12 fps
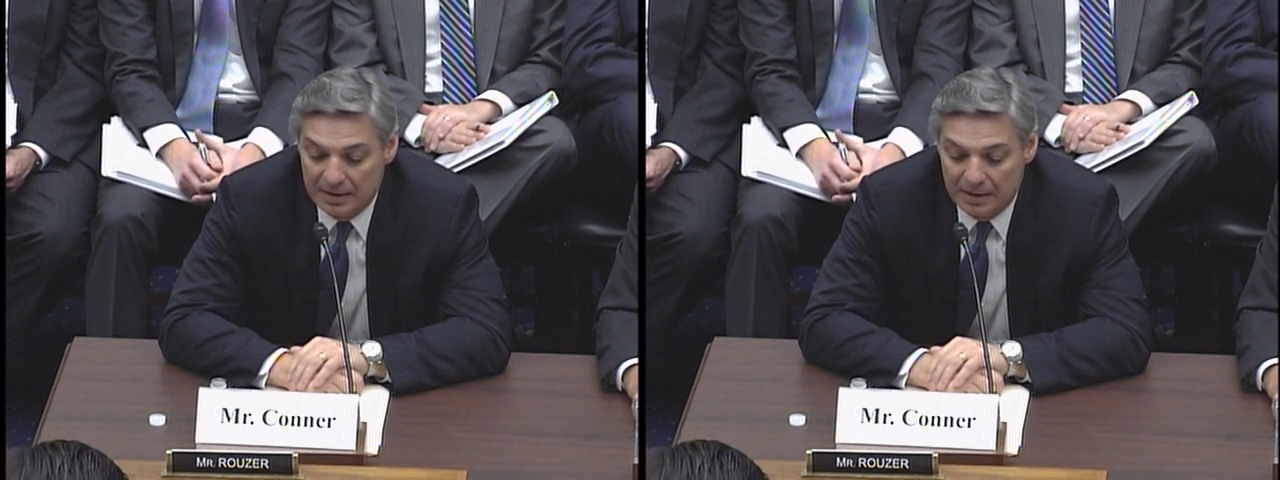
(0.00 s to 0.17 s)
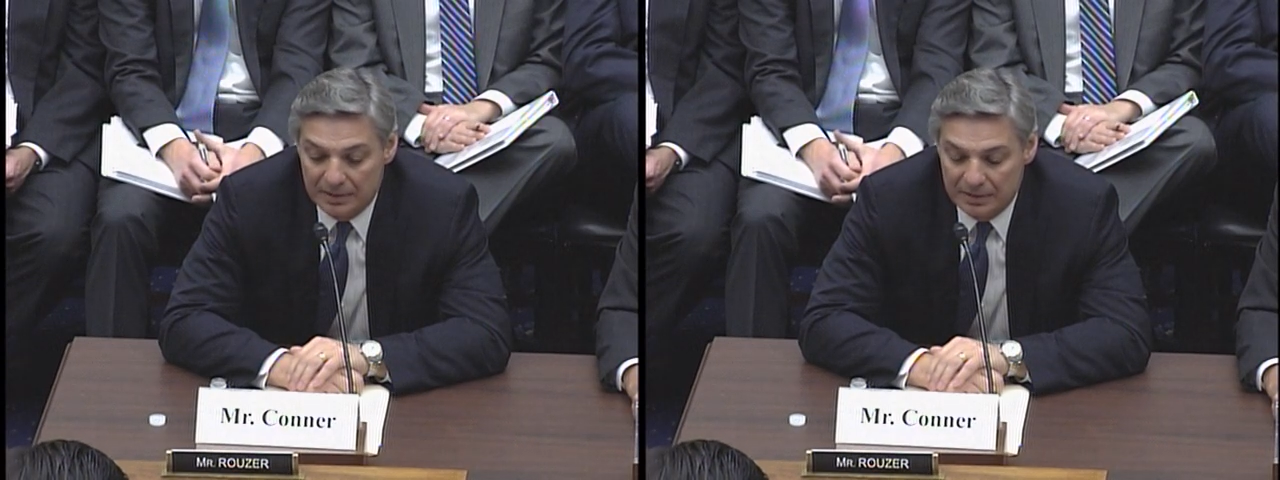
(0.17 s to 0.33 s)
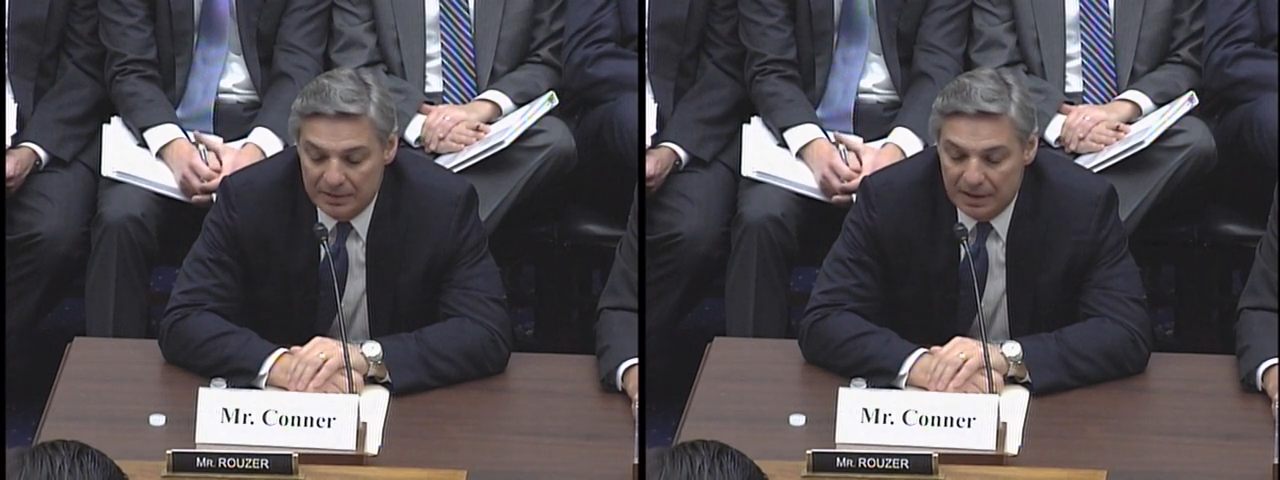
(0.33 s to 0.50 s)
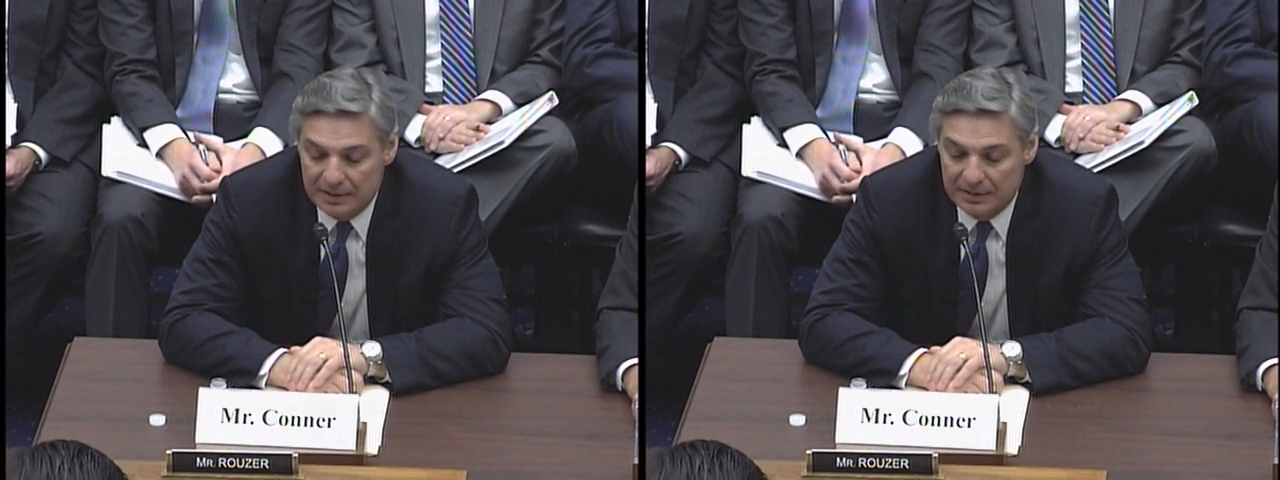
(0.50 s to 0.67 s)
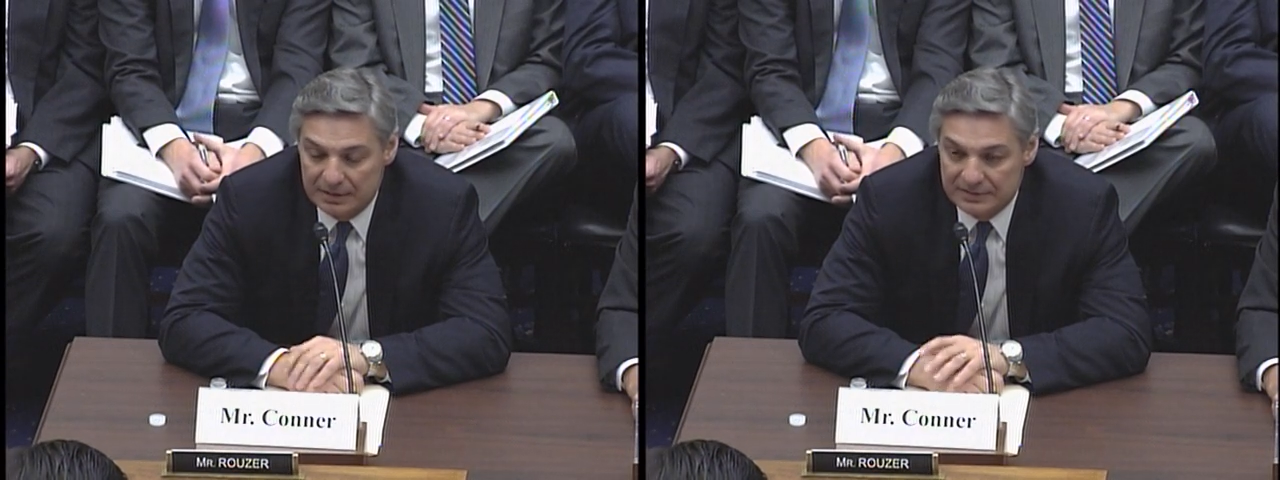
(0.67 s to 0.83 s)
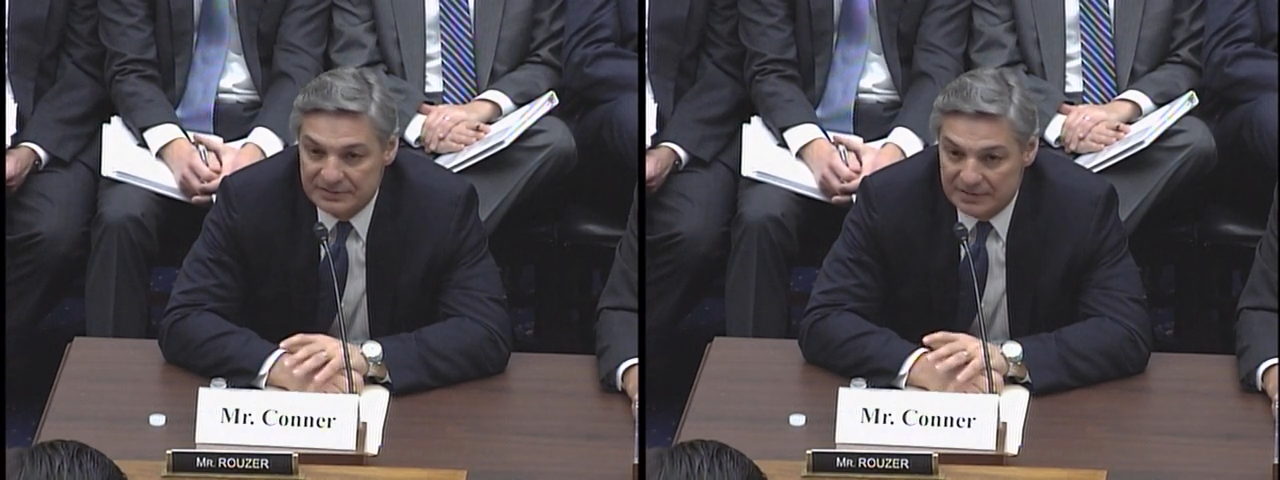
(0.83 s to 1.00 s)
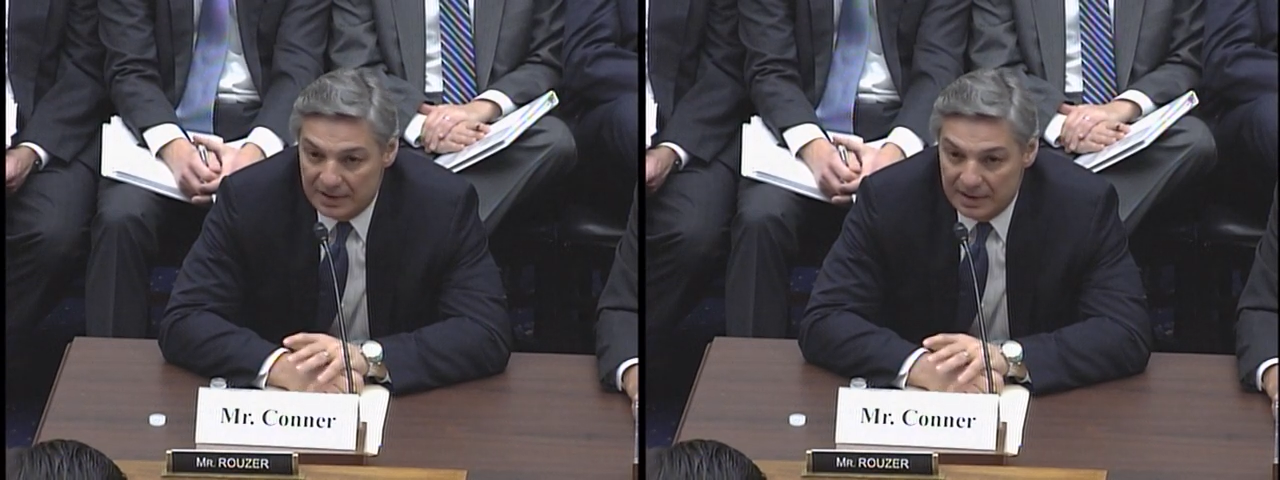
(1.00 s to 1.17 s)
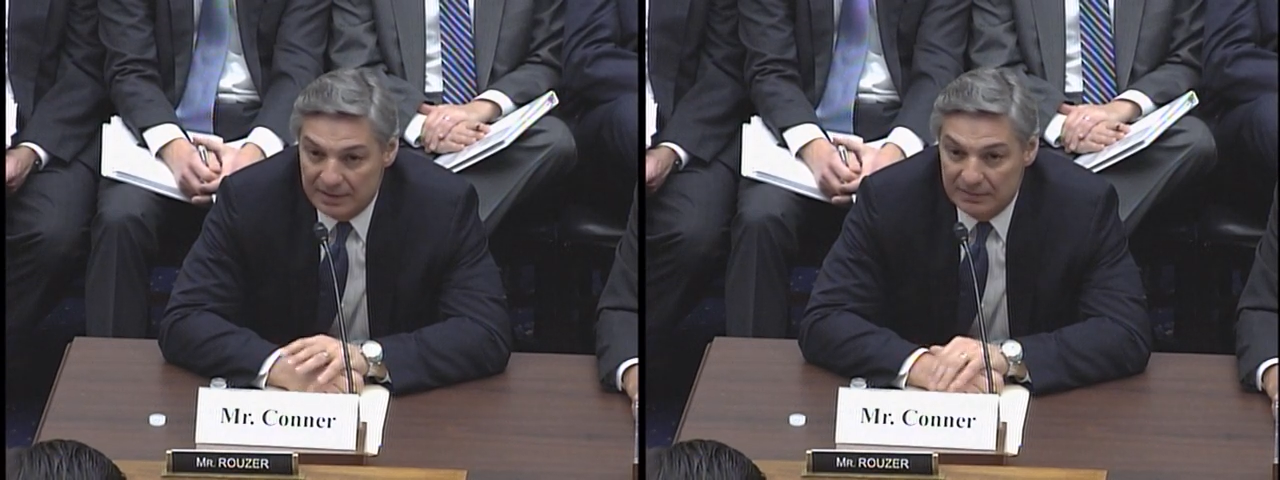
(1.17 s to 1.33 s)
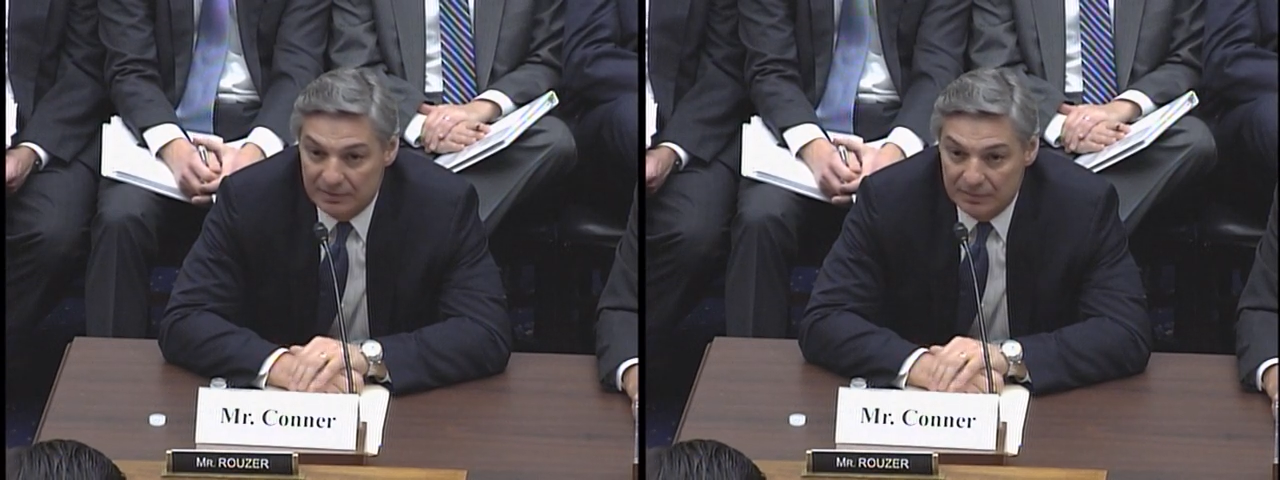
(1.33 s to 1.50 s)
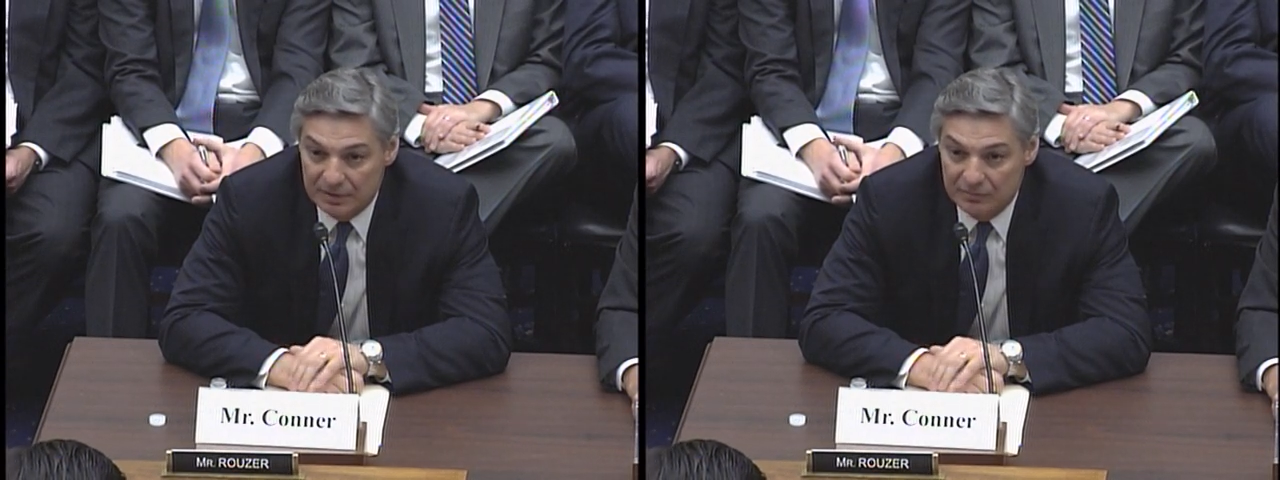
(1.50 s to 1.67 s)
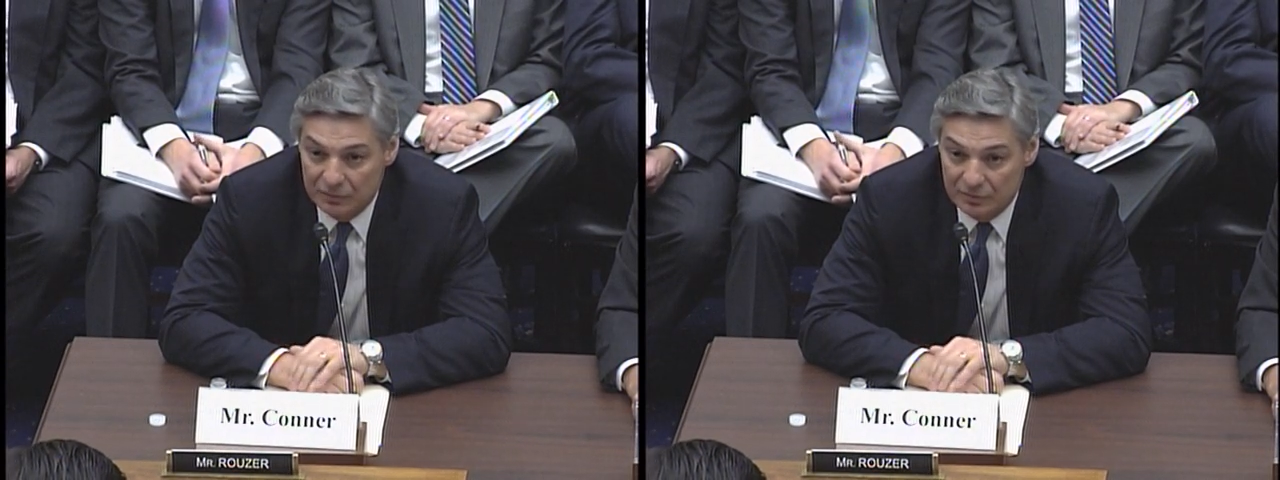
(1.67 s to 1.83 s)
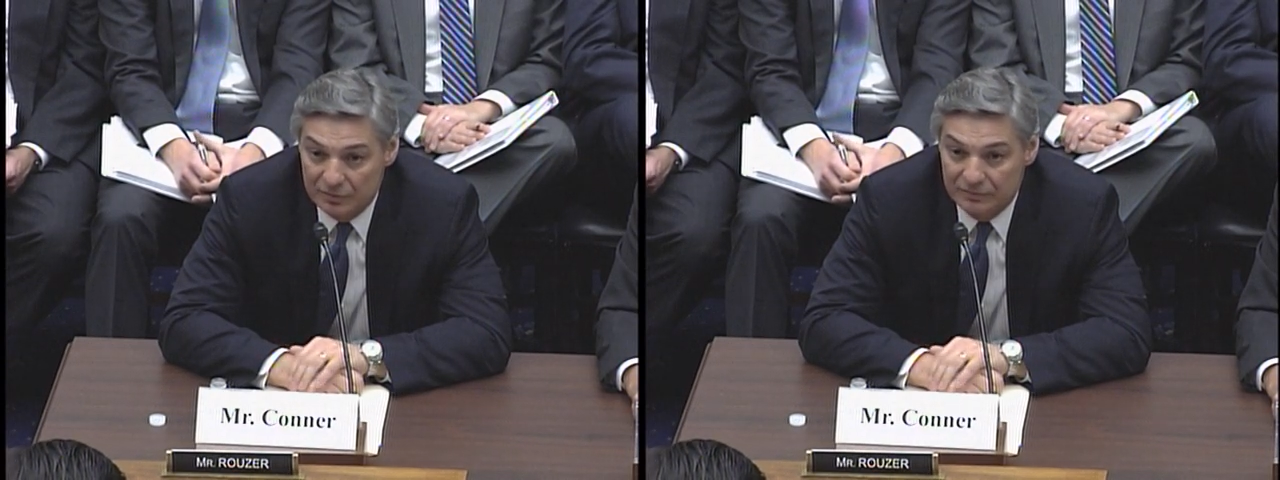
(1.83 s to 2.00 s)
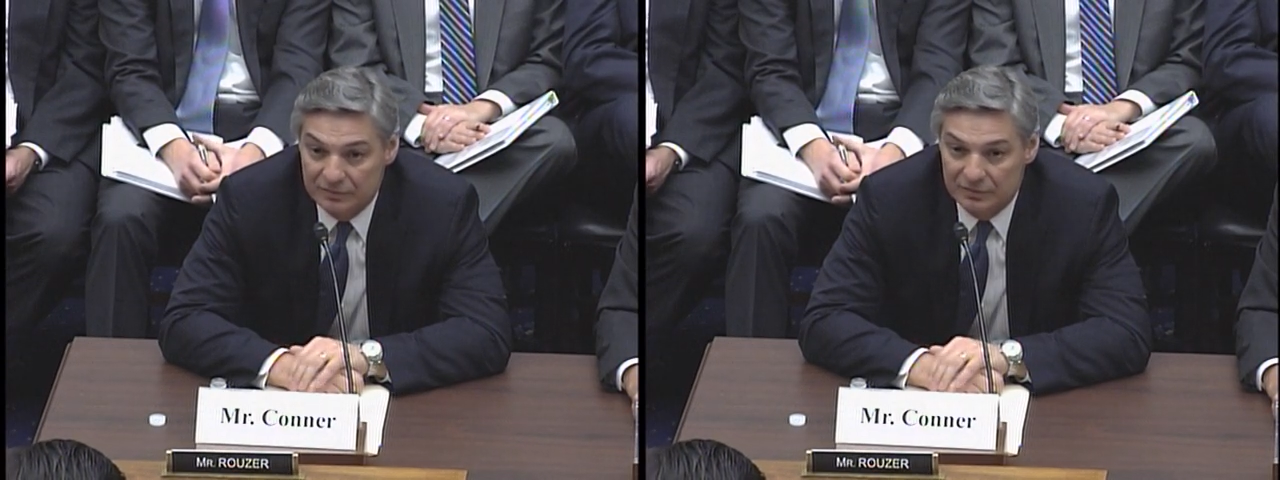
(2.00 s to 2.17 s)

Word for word: Uh, I think it's time that we move